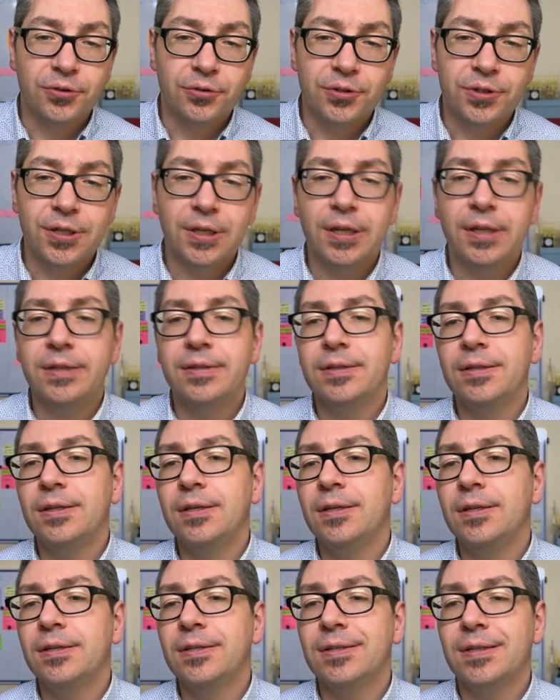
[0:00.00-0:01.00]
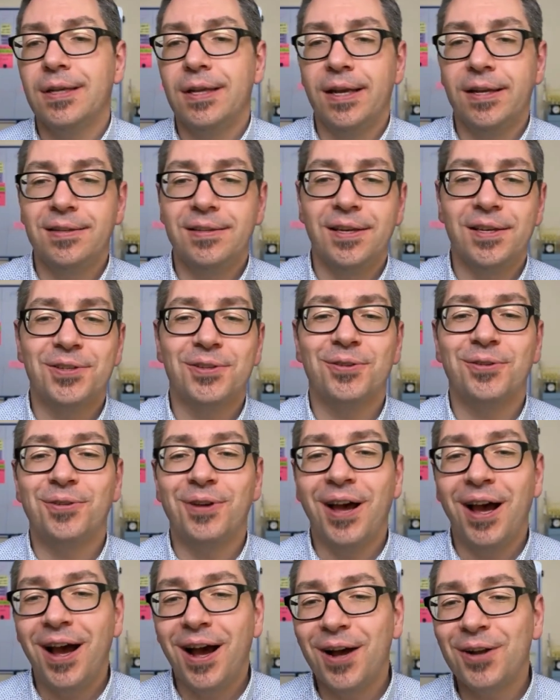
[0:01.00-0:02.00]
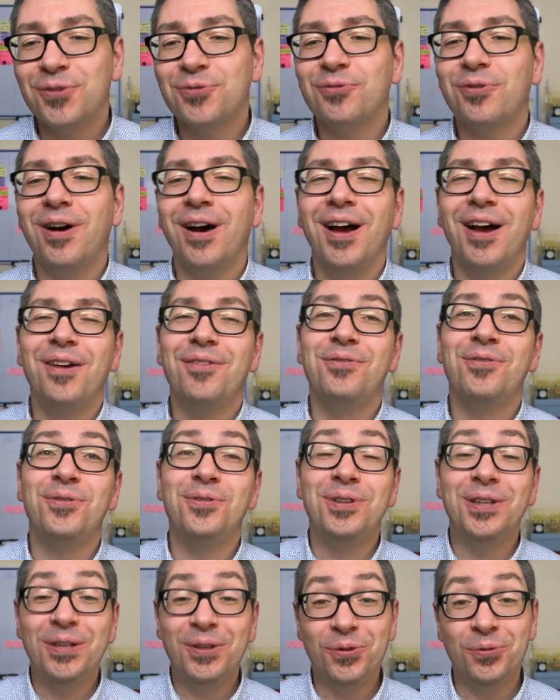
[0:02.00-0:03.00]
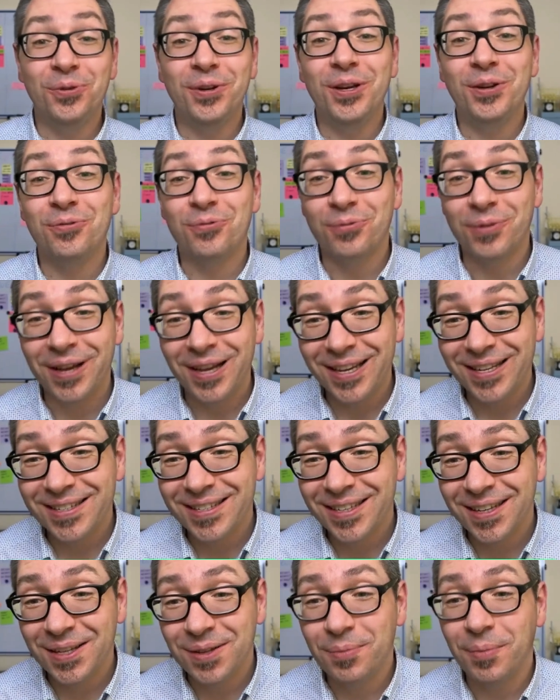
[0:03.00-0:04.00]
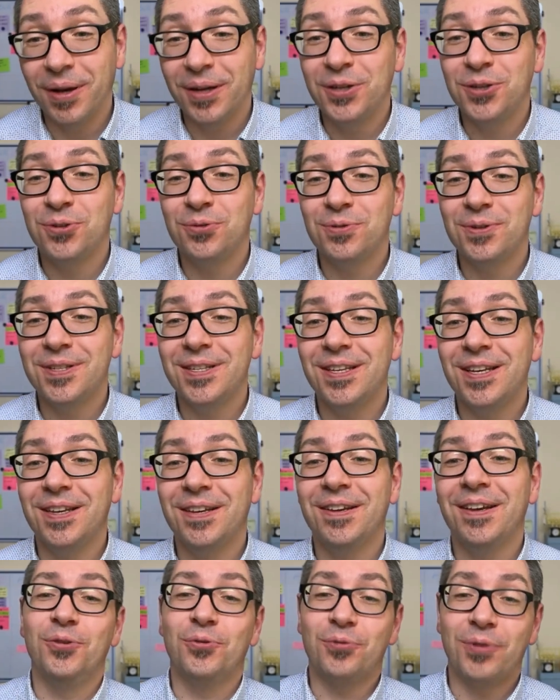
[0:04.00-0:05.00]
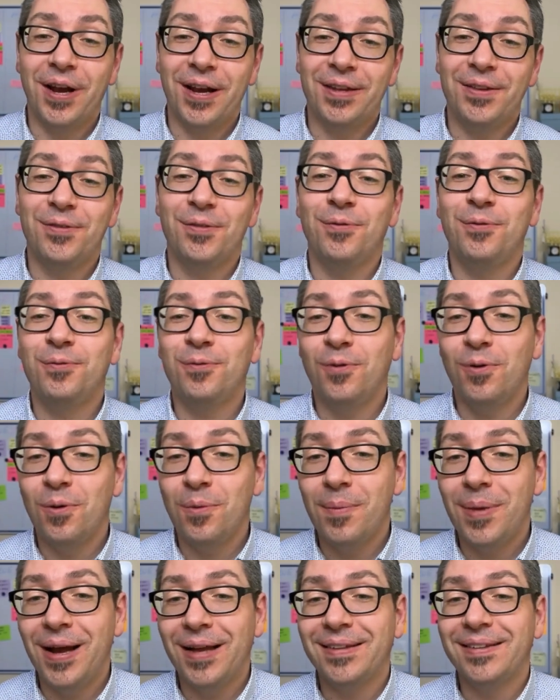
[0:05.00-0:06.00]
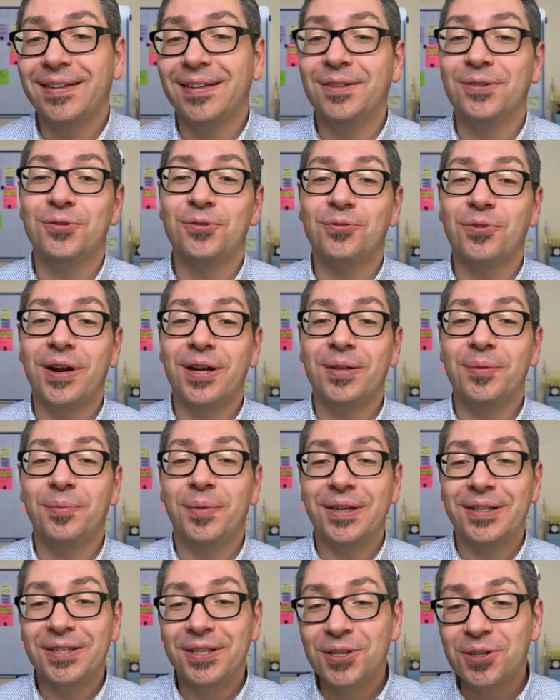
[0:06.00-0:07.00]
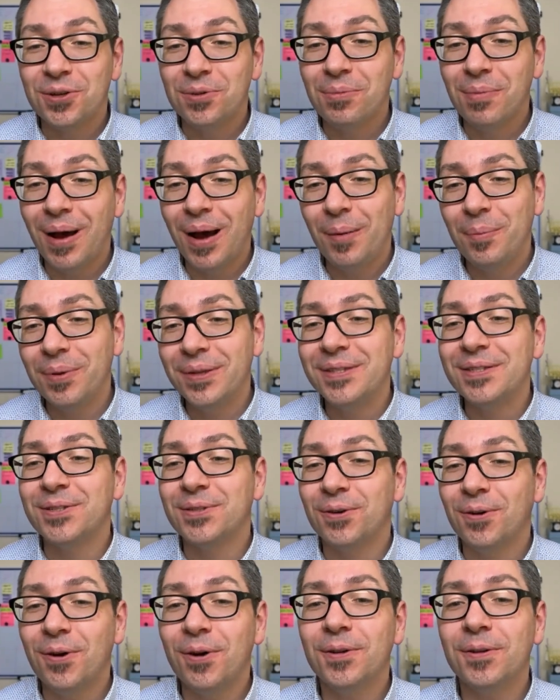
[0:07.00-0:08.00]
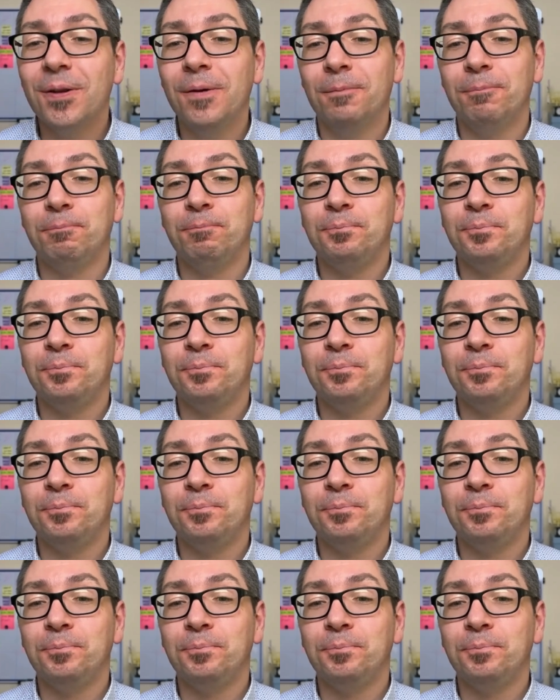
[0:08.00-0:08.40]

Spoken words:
utility, select the external hard drive. You need to erase it by choosing the right format and the right partition map and so on.